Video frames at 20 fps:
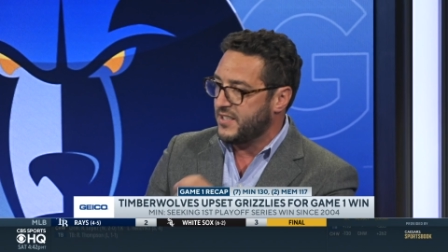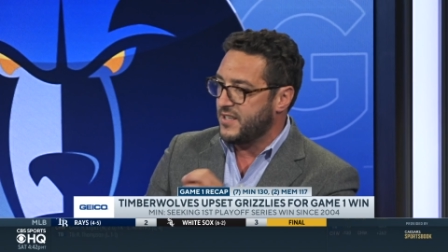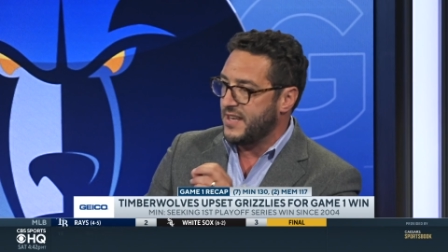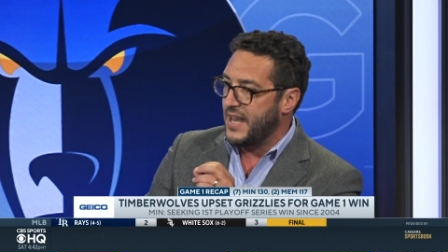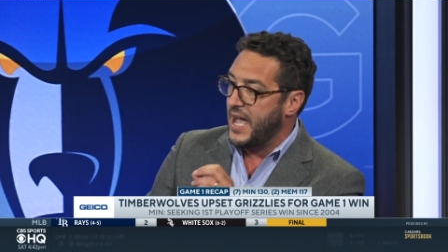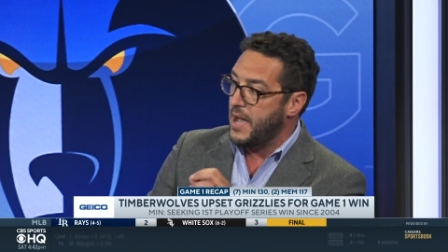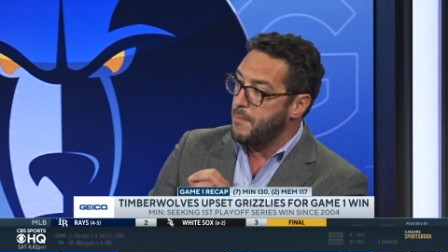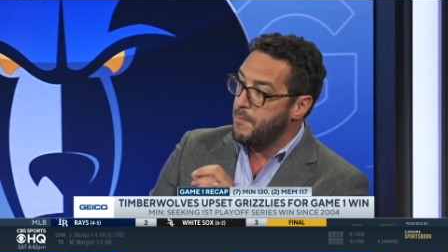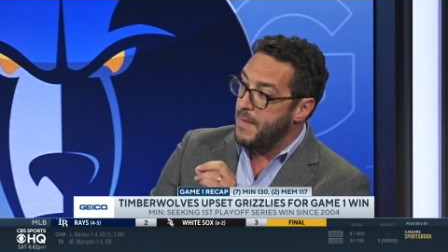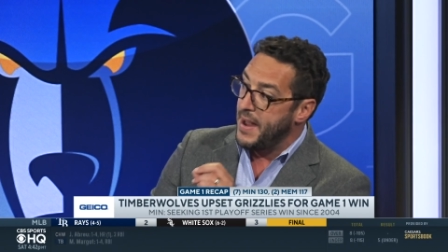did
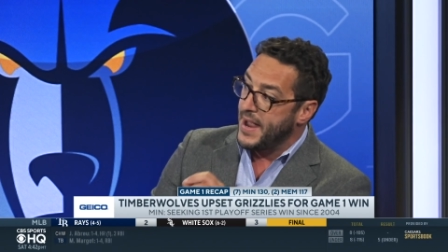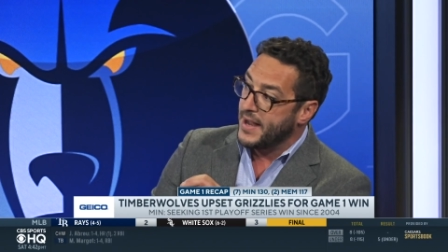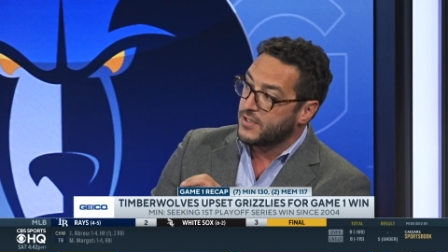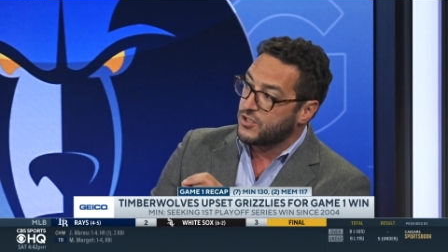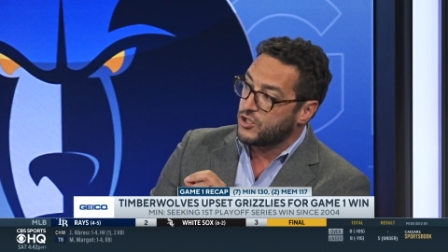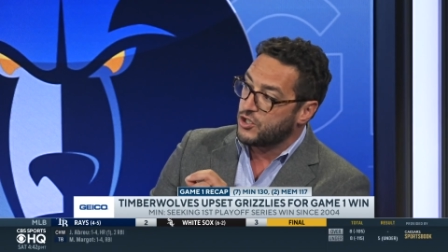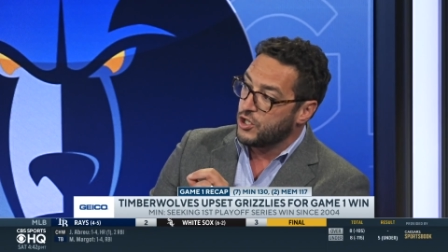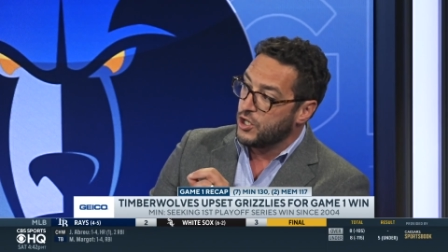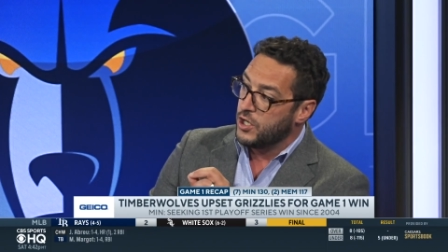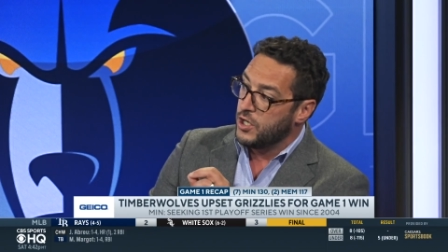not
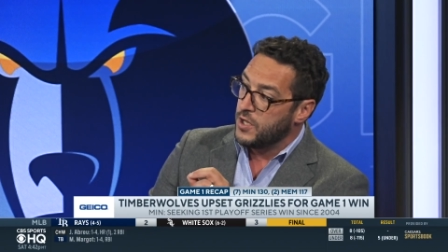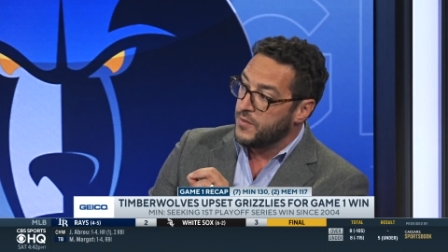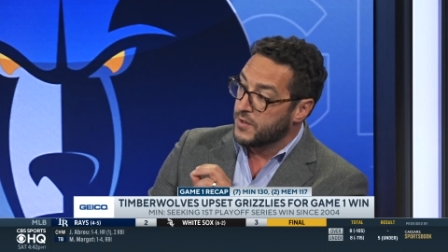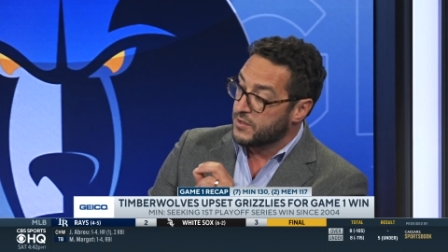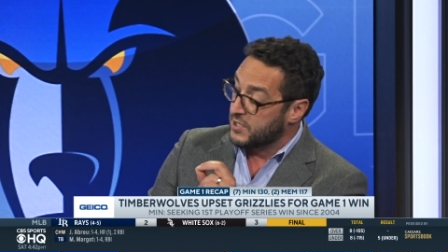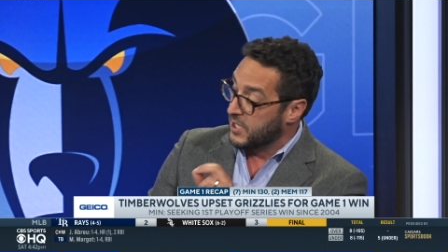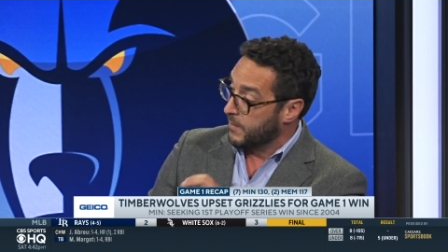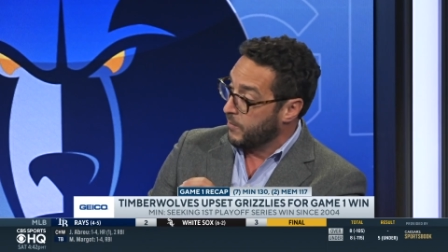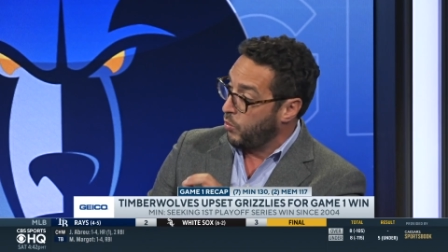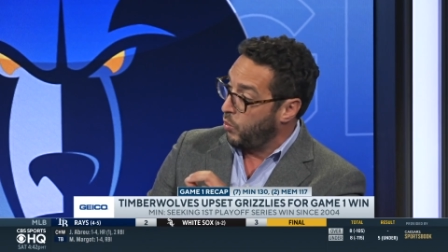match
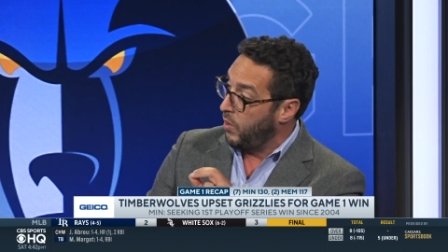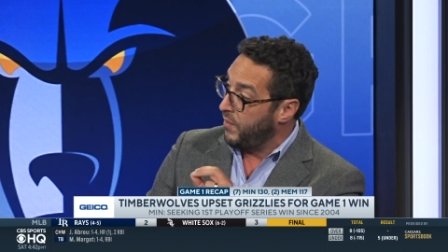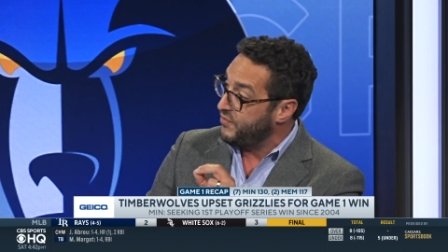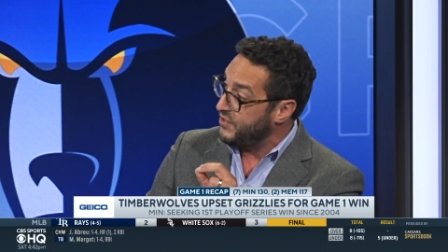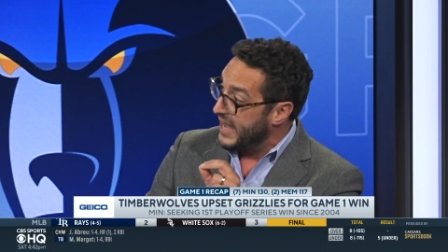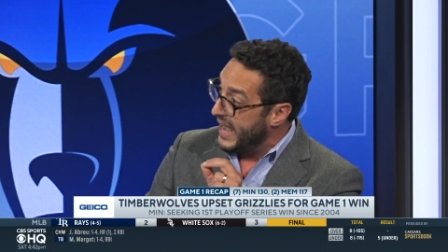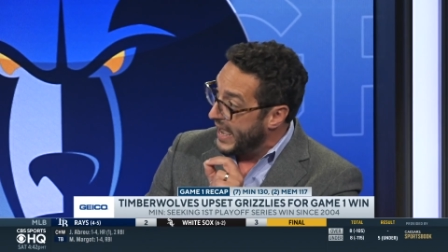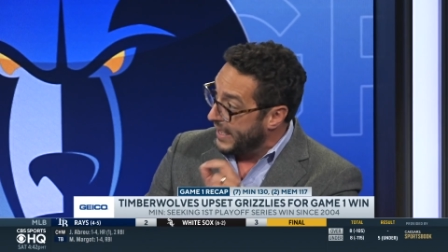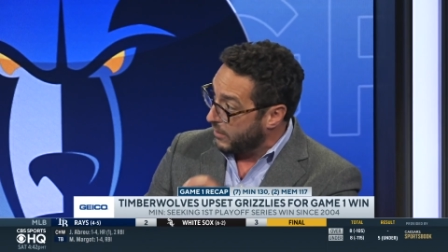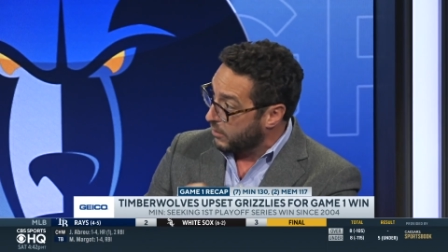the
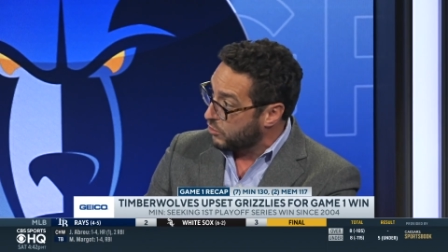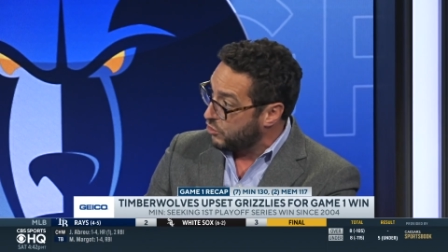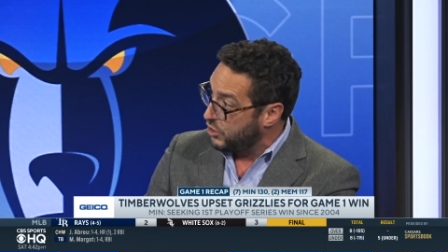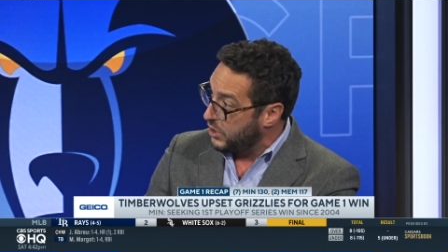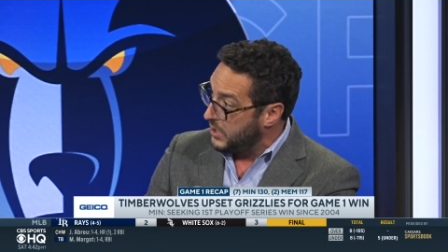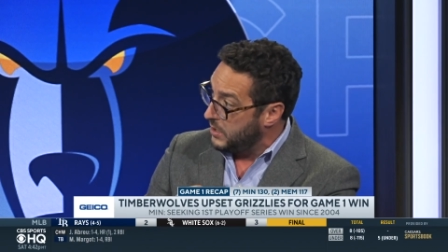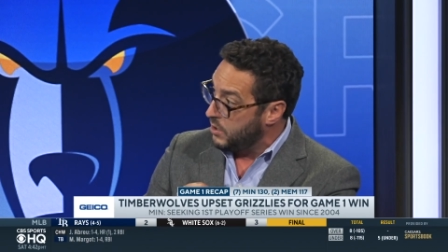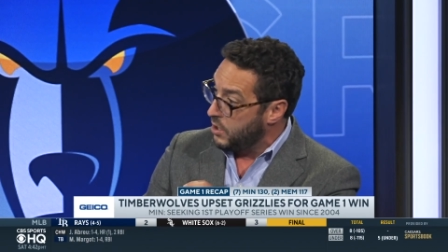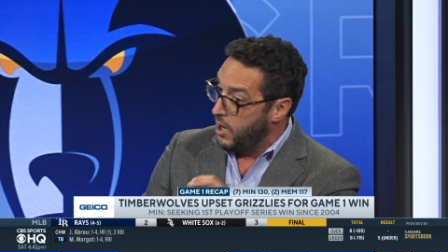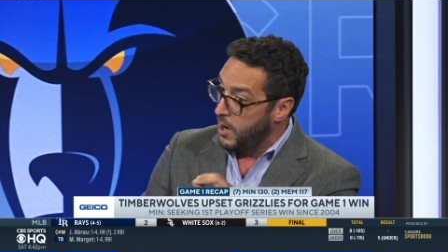Timberwolves'
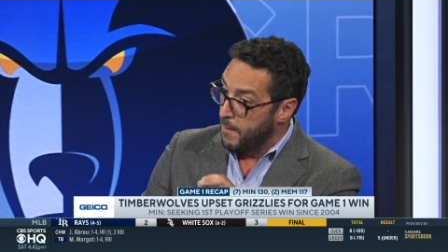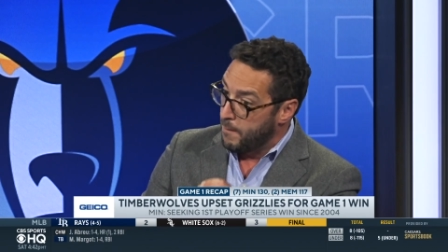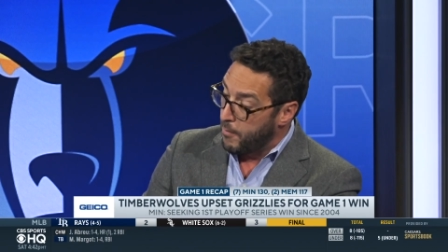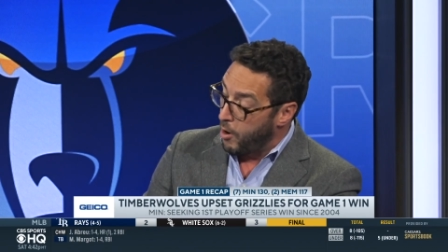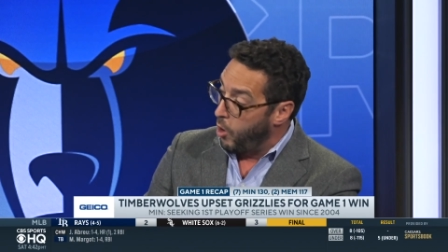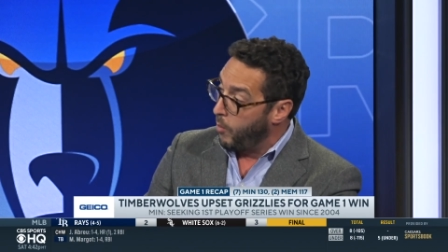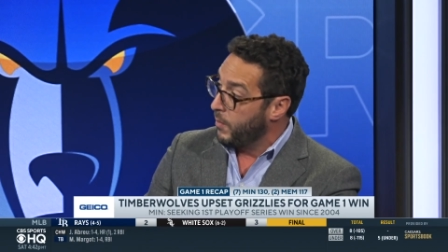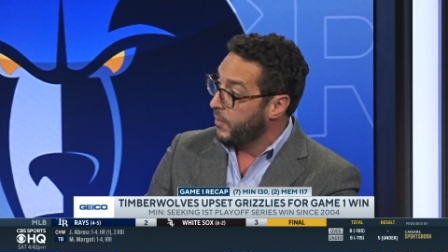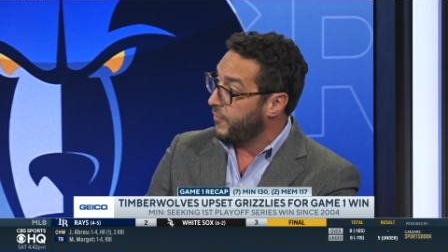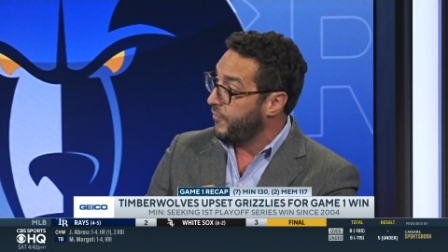energy
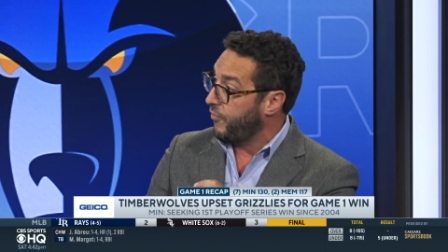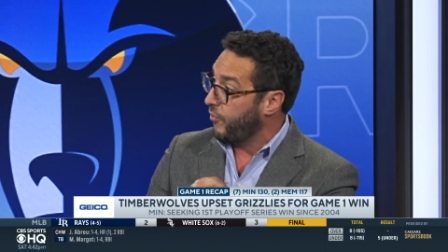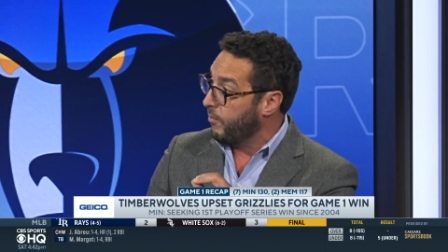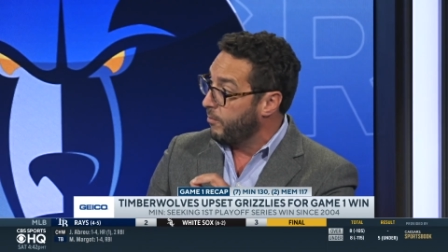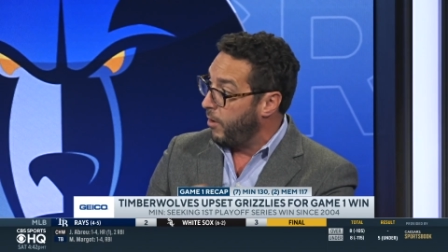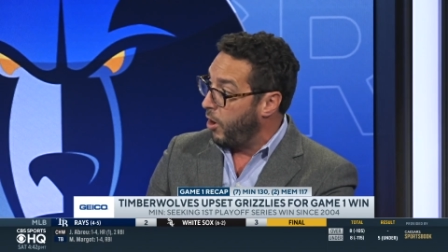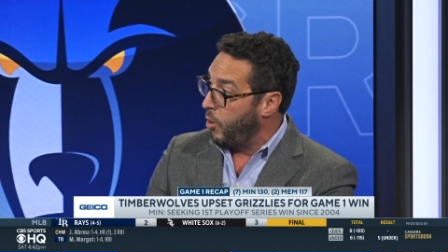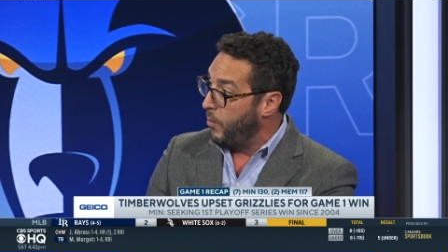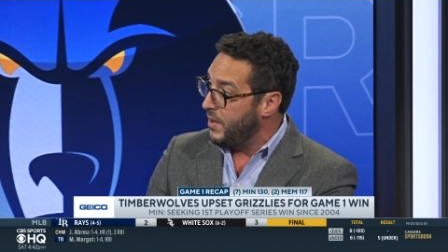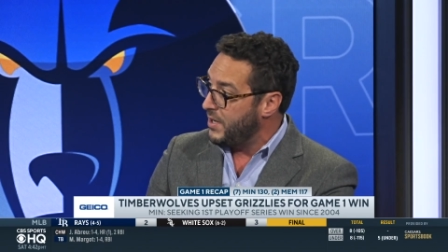moment for
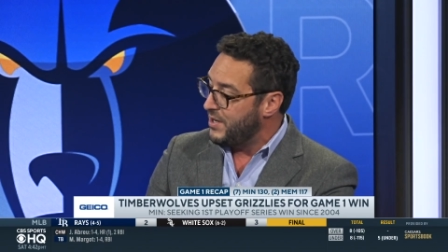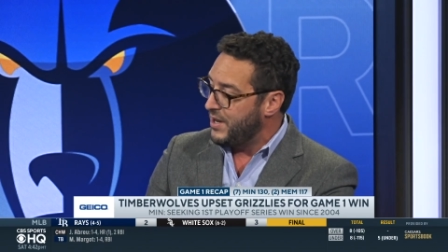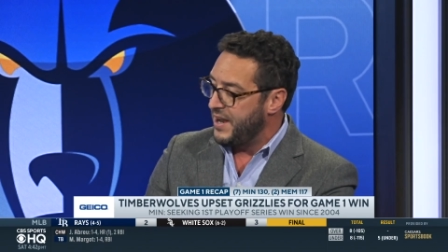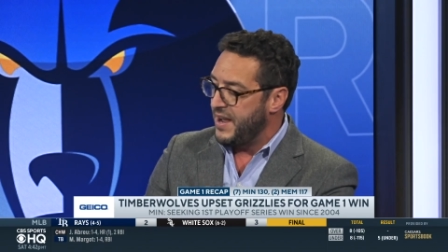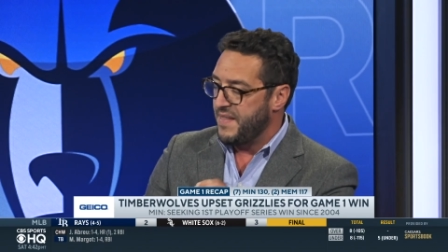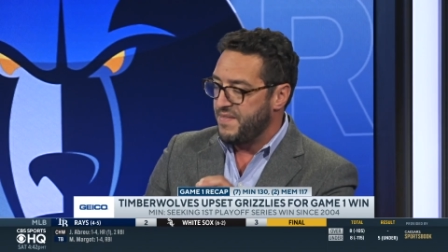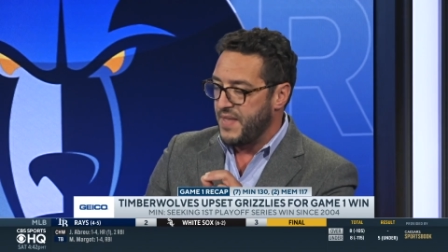moment.